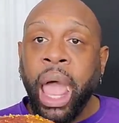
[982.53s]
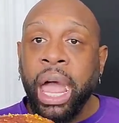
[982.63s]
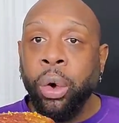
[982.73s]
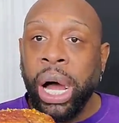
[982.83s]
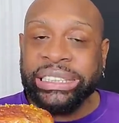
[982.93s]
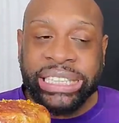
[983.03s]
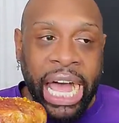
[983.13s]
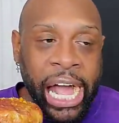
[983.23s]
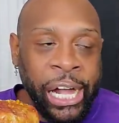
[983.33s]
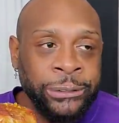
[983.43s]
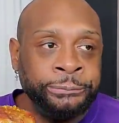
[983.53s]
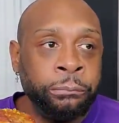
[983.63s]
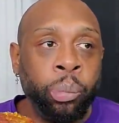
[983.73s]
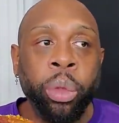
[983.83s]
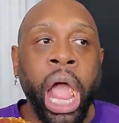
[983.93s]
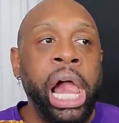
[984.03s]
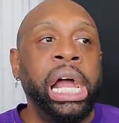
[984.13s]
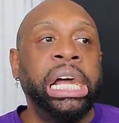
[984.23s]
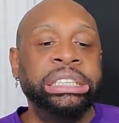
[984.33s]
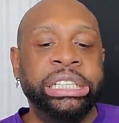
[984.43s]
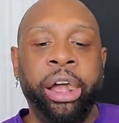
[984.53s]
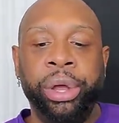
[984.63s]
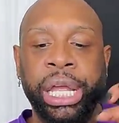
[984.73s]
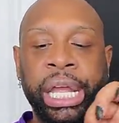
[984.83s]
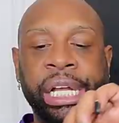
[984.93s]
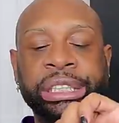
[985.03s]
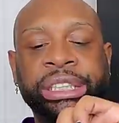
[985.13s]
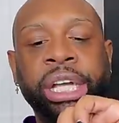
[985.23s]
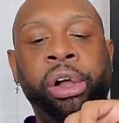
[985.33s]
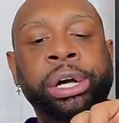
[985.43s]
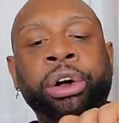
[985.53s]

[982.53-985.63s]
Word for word: and go outside, there is